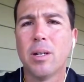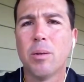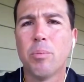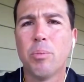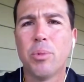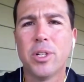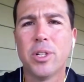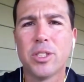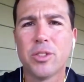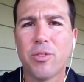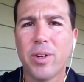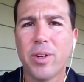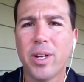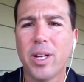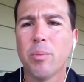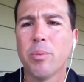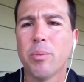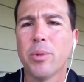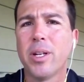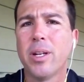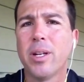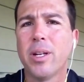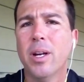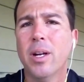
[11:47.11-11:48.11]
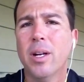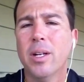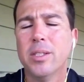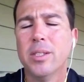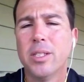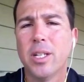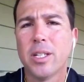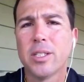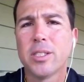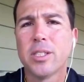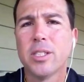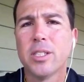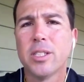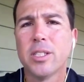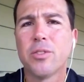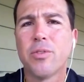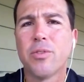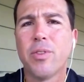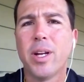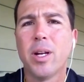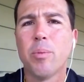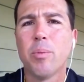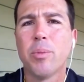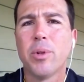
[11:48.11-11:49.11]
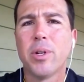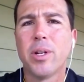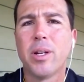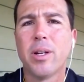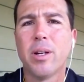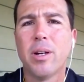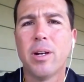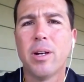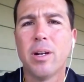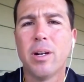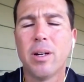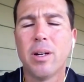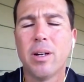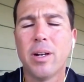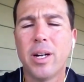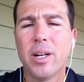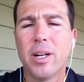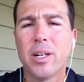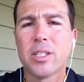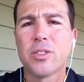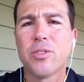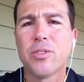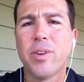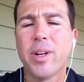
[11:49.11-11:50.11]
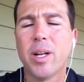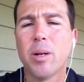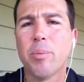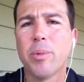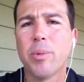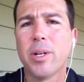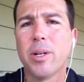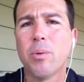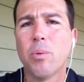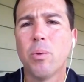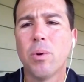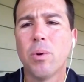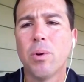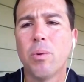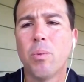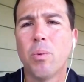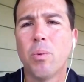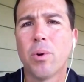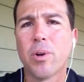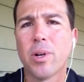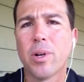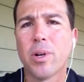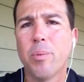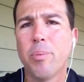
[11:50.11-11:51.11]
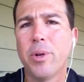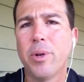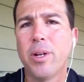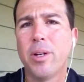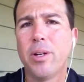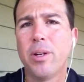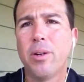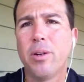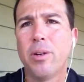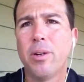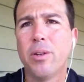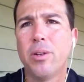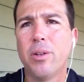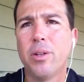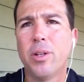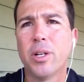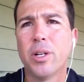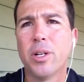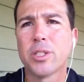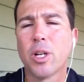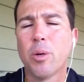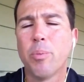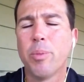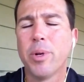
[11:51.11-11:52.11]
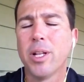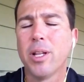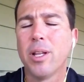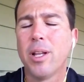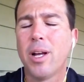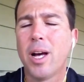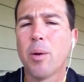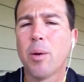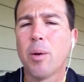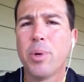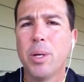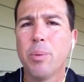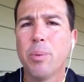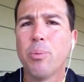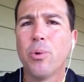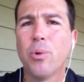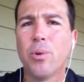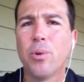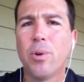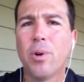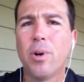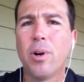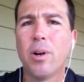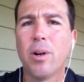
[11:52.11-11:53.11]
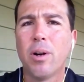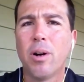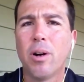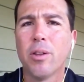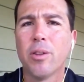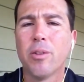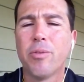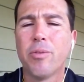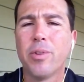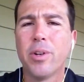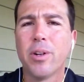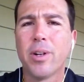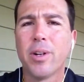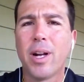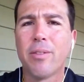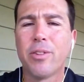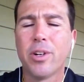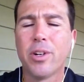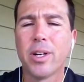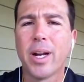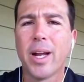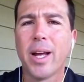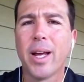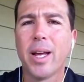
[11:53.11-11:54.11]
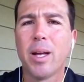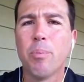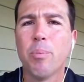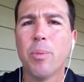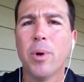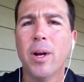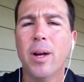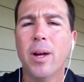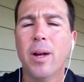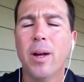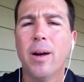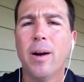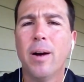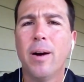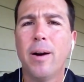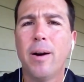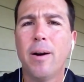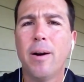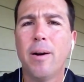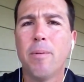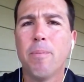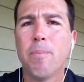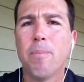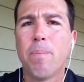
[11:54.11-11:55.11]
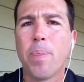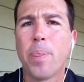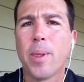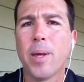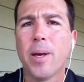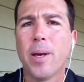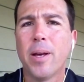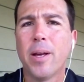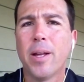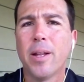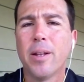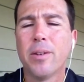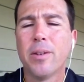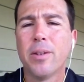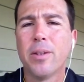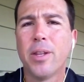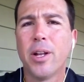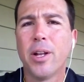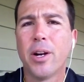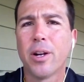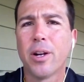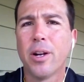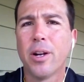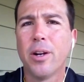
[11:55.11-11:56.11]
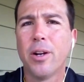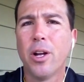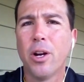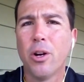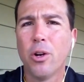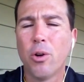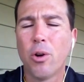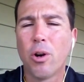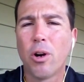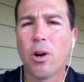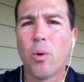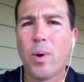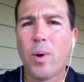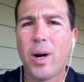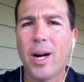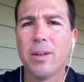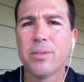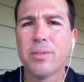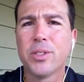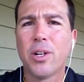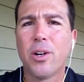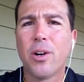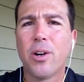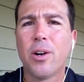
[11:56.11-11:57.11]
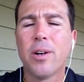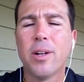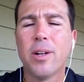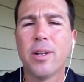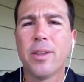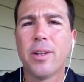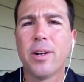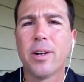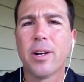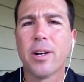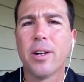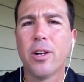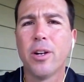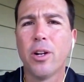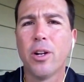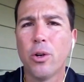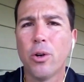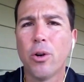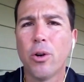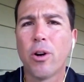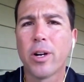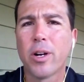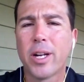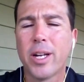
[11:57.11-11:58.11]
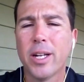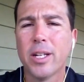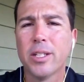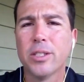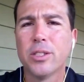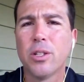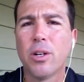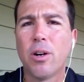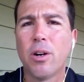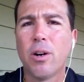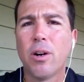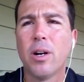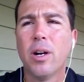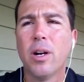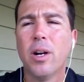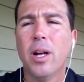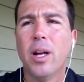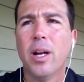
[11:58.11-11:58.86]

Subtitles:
Britt's family, Justin's family, Eric's family, there's going to be a lot of people on the field after a game. And they're going to know who our wives are and they're going to know who our kids are.